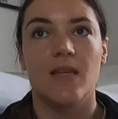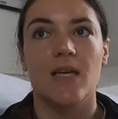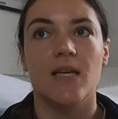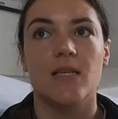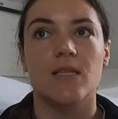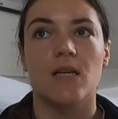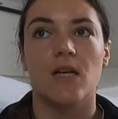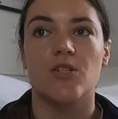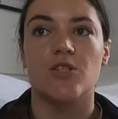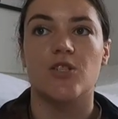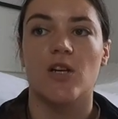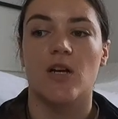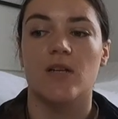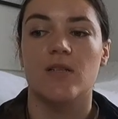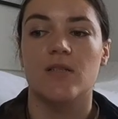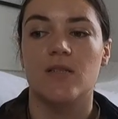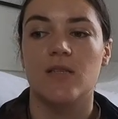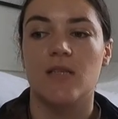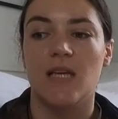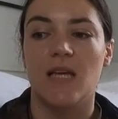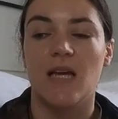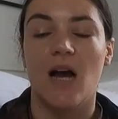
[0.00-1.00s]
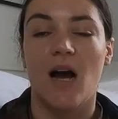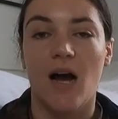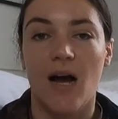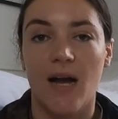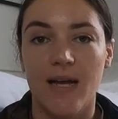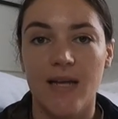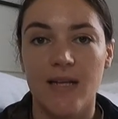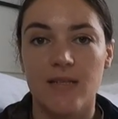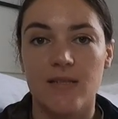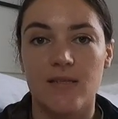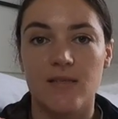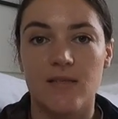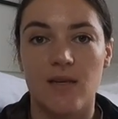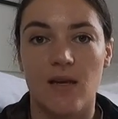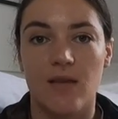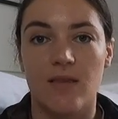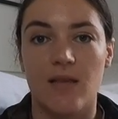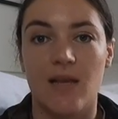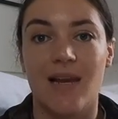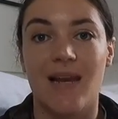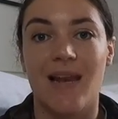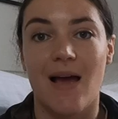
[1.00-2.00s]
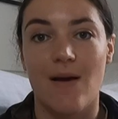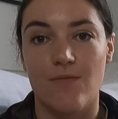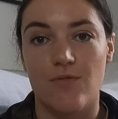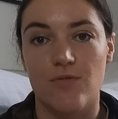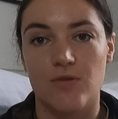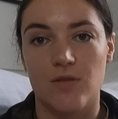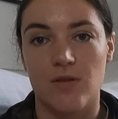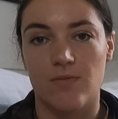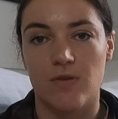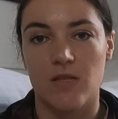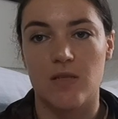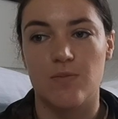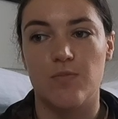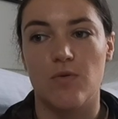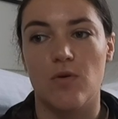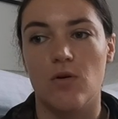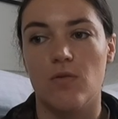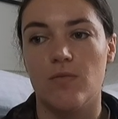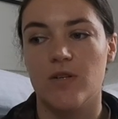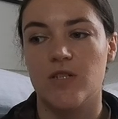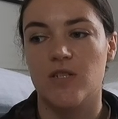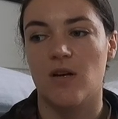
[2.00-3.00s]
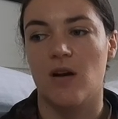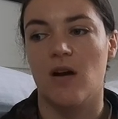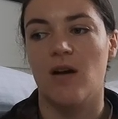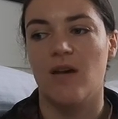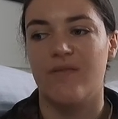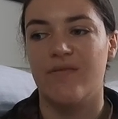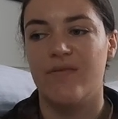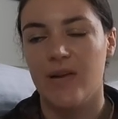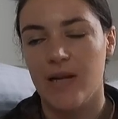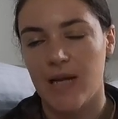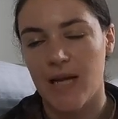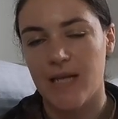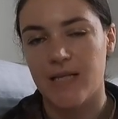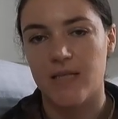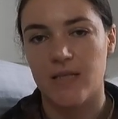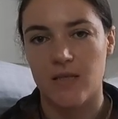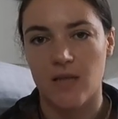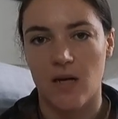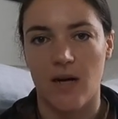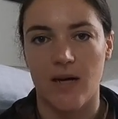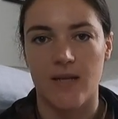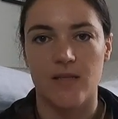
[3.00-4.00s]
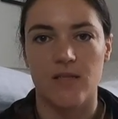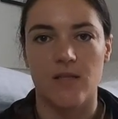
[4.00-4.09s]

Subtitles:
These are just the heights and the levels of the sport, which are affiliated to height.